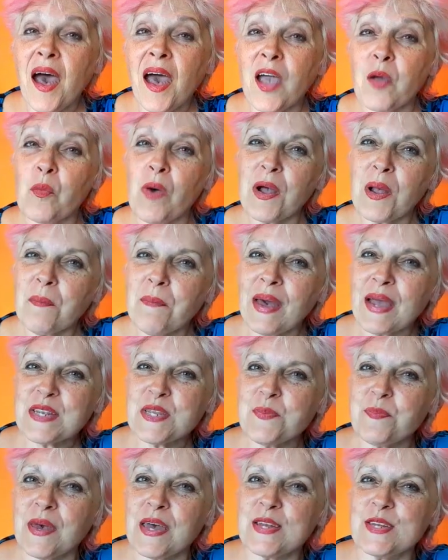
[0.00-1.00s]
Hi, welcome back
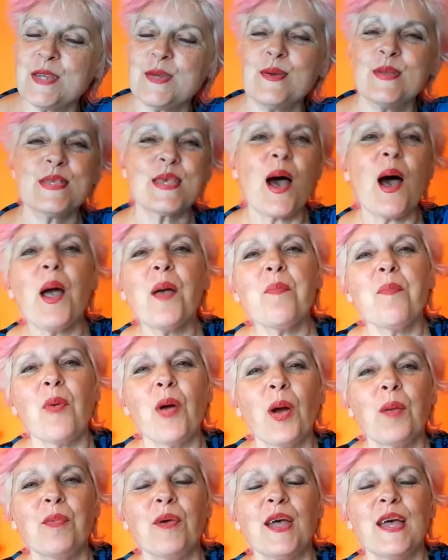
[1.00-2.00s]
to Pet Tunes. I'm
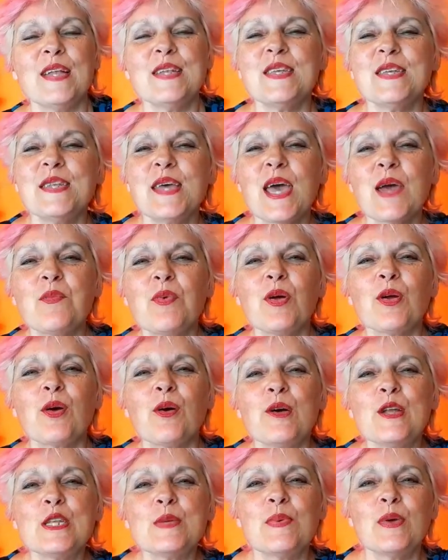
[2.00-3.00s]
Barbara and today we are
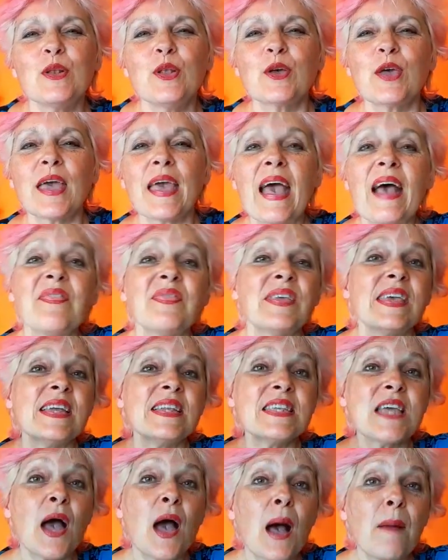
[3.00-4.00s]
going to be looking at the
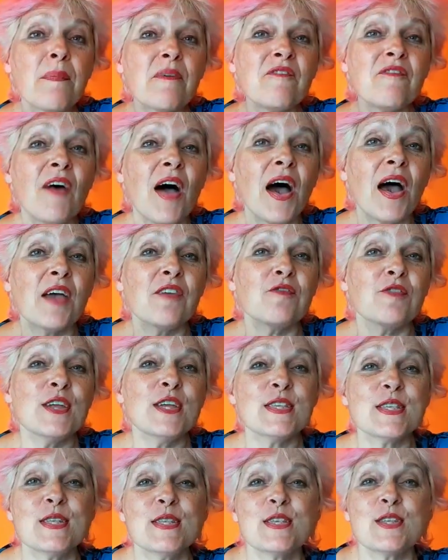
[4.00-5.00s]
top five
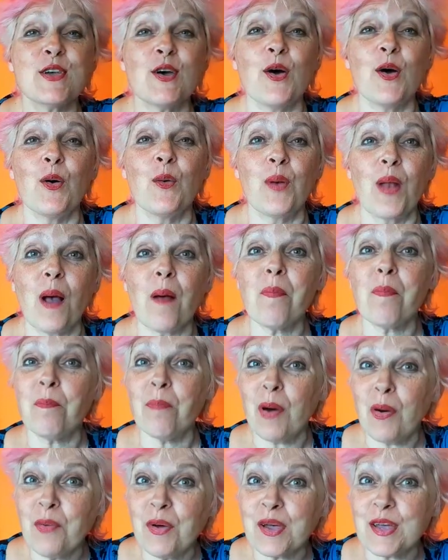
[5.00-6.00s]
reasons to own a
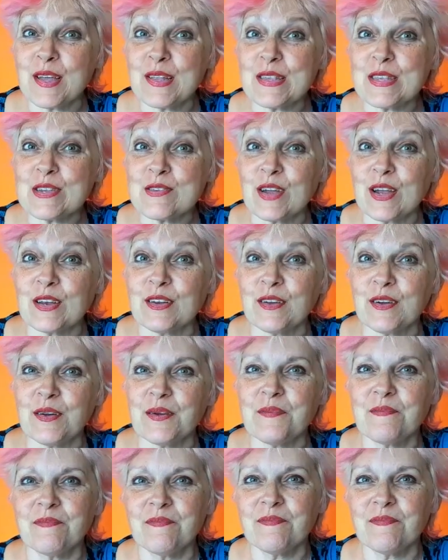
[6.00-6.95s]
boa constrictor.